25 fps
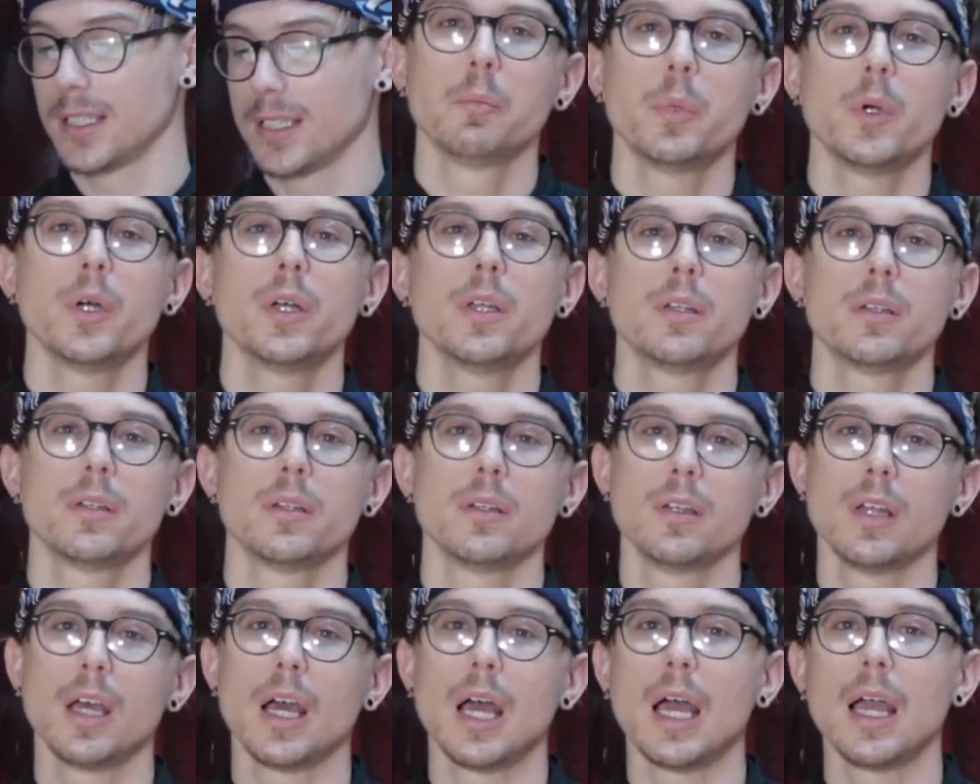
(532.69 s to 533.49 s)
But
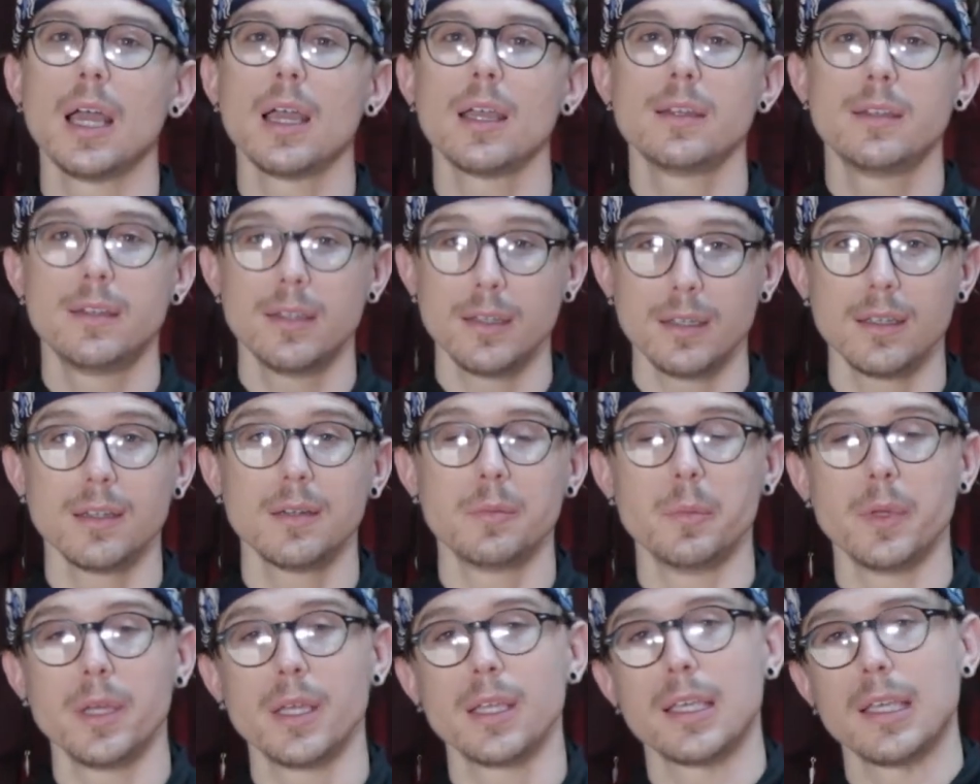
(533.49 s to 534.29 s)
I
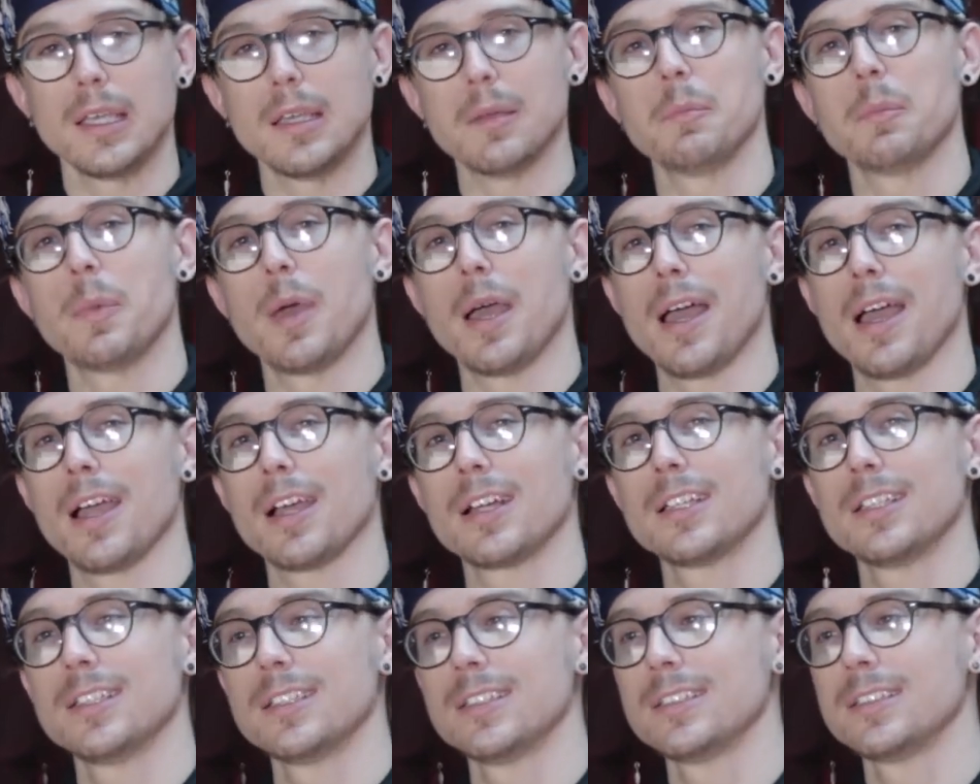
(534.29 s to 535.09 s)
did make
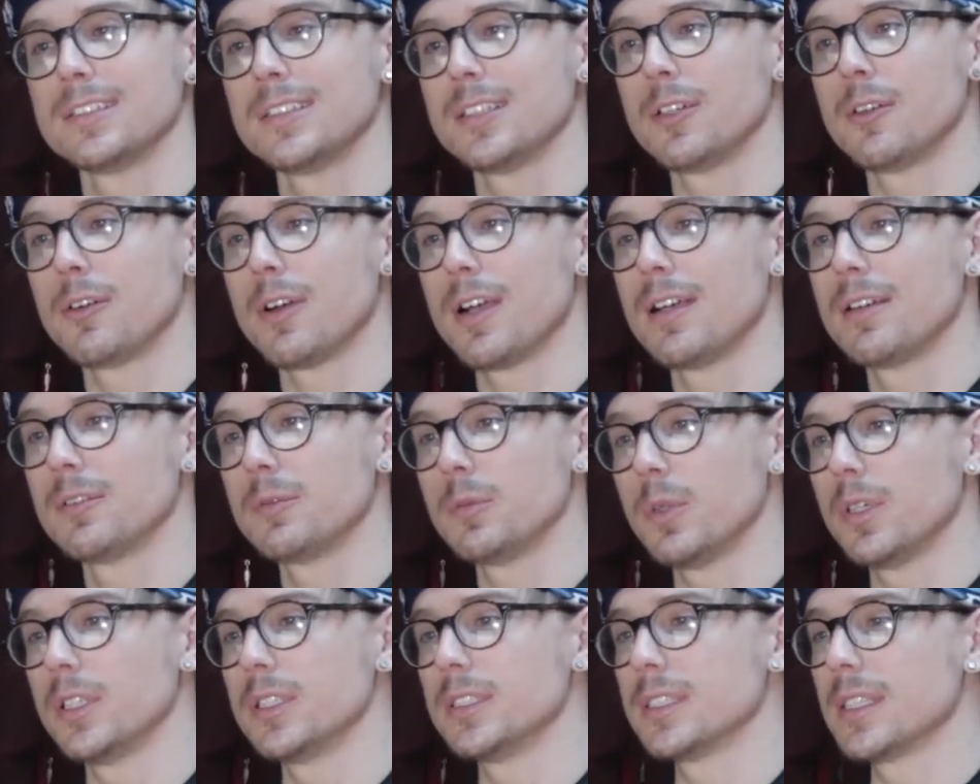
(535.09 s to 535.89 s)
impact. The
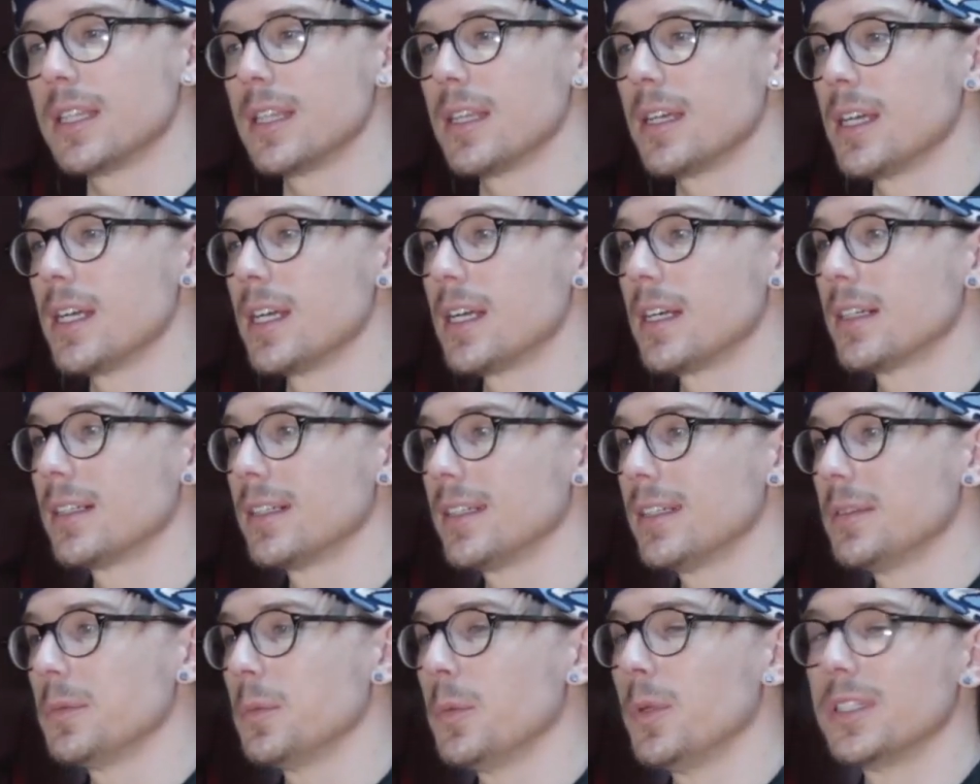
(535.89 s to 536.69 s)
ground was there.
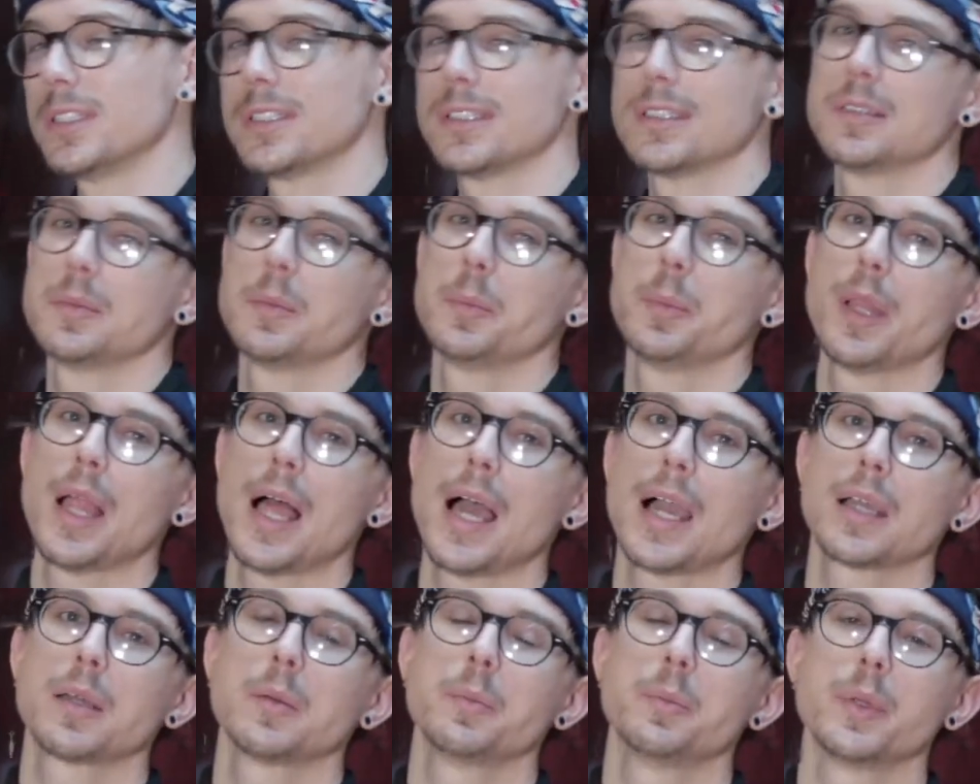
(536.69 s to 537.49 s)
It wasn't a
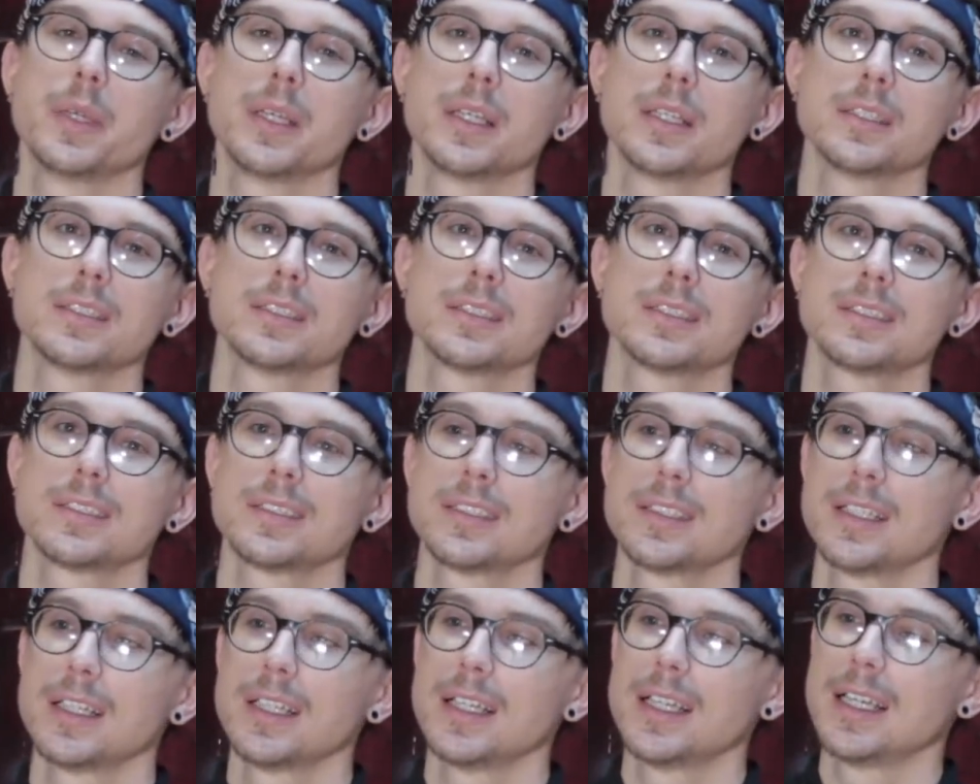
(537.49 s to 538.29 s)
black
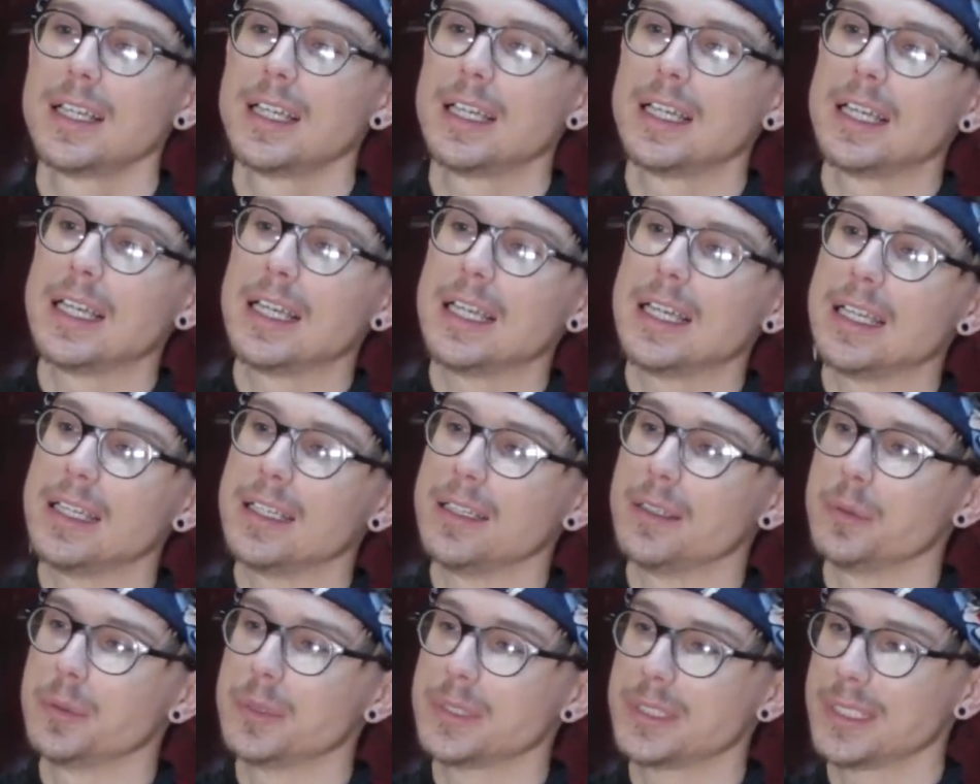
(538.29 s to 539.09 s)
abyss.
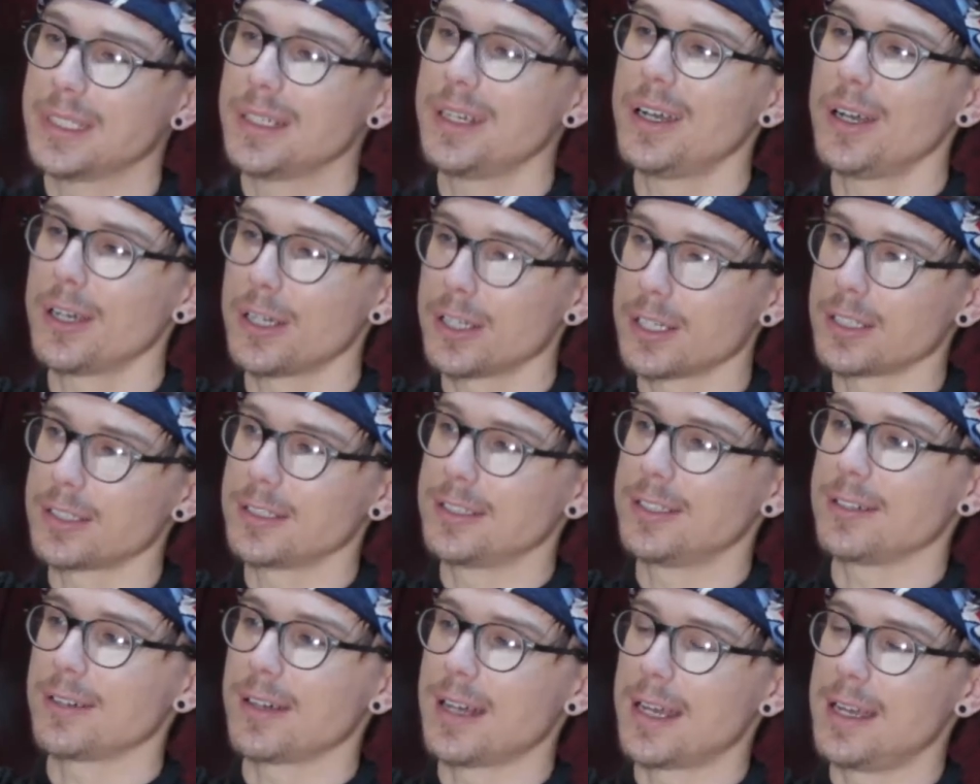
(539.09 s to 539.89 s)
It was a
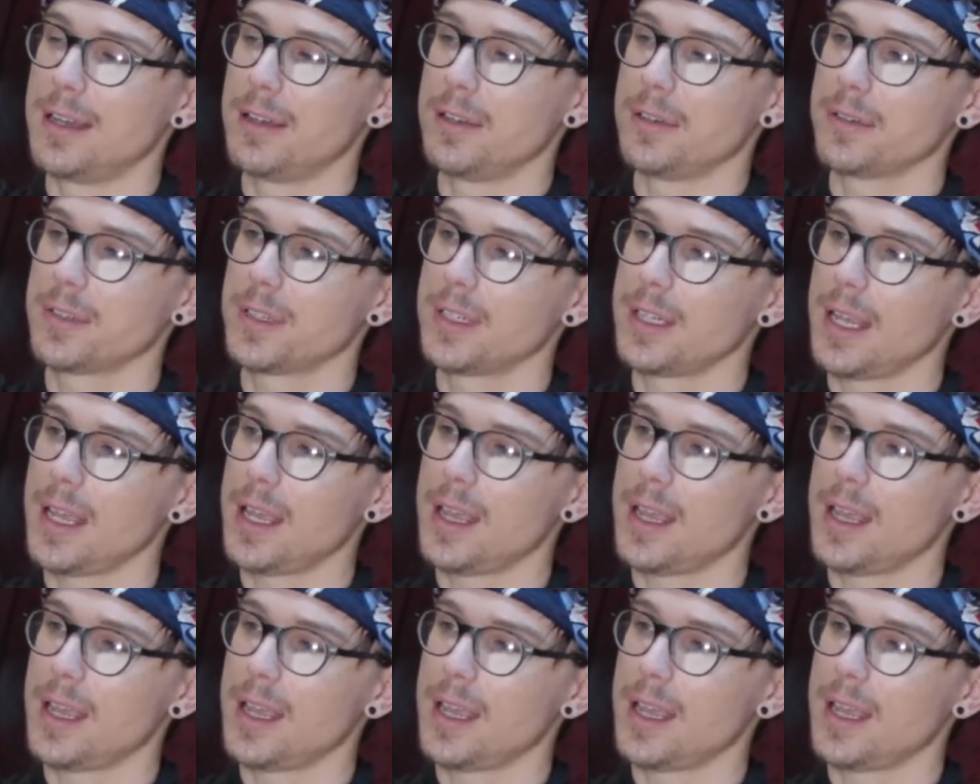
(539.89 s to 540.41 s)
hard ground.